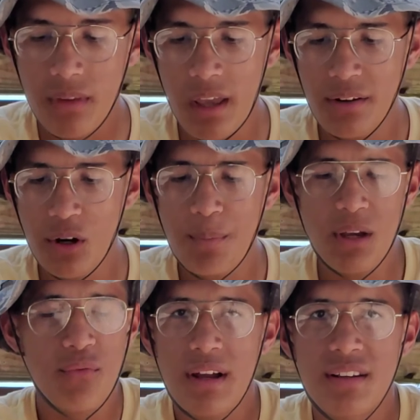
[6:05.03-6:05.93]
And don't be
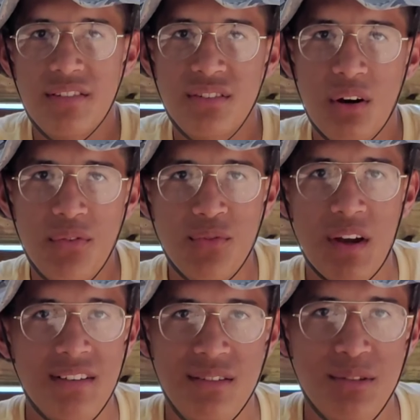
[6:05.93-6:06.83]
afraid to stuff your
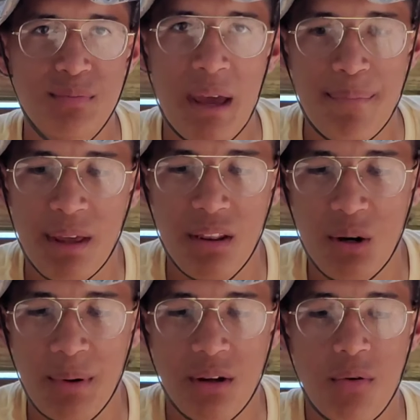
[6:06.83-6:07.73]
face. This might be a little bit